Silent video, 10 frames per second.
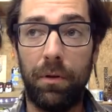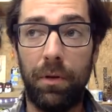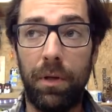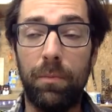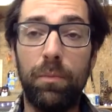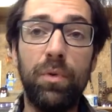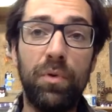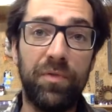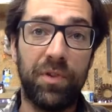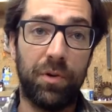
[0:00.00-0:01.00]
it
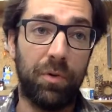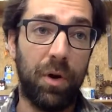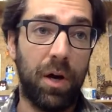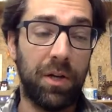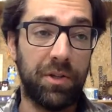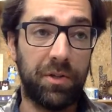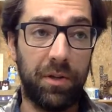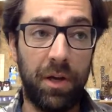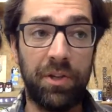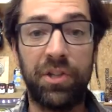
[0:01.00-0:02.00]
moves across
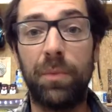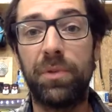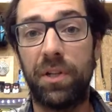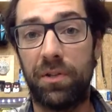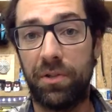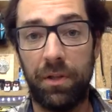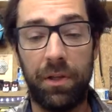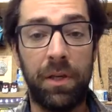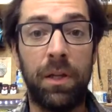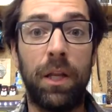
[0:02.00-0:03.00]
a substance,
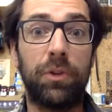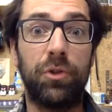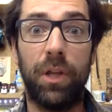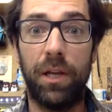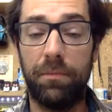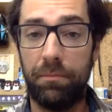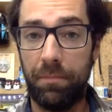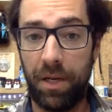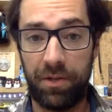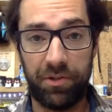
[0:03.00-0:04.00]
an electrolyte
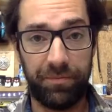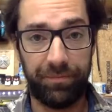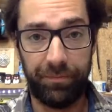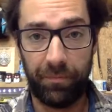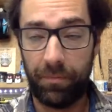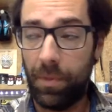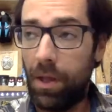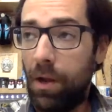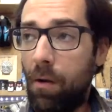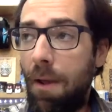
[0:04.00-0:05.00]
mix.
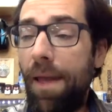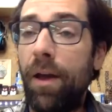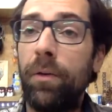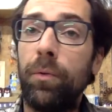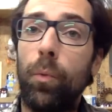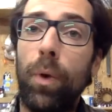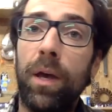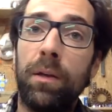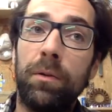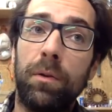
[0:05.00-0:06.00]
And
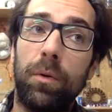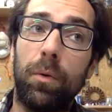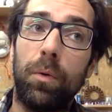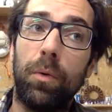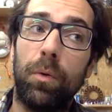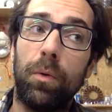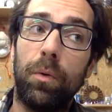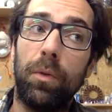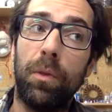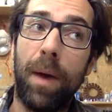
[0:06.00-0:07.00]
when
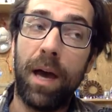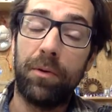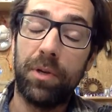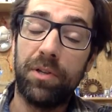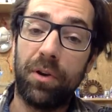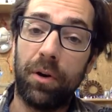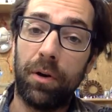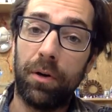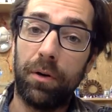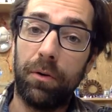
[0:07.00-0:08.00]
the batteries
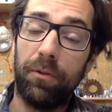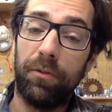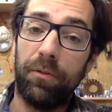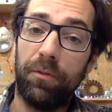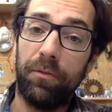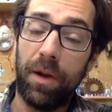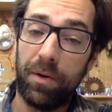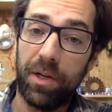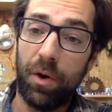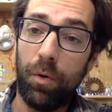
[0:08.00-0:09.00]
are
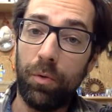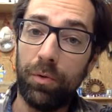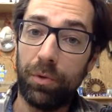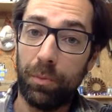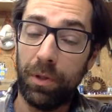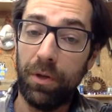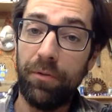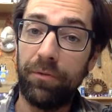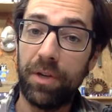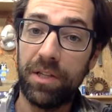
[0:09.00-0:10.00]
very cold or
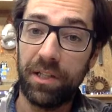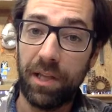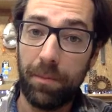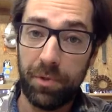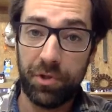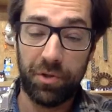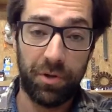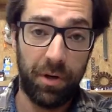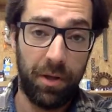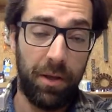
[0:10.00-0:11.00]
below freezing
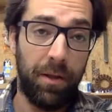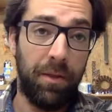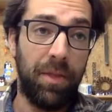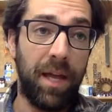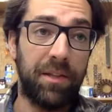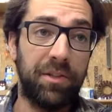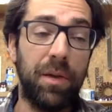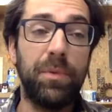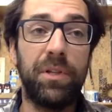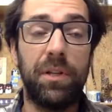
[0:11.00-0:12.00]
temperature, that
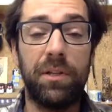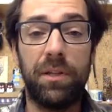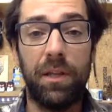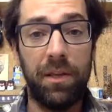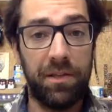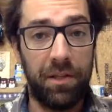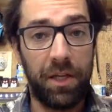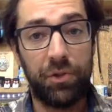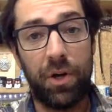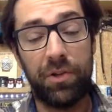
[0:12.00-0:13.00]
substance that these
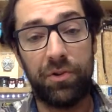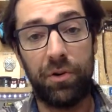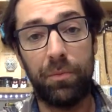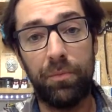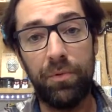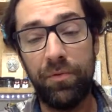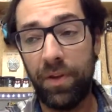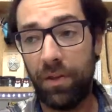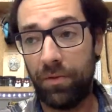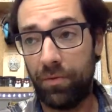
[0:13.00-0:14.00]
electrons are
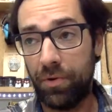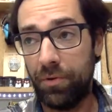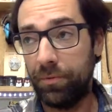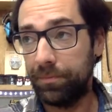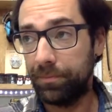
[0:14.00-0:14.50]
moving through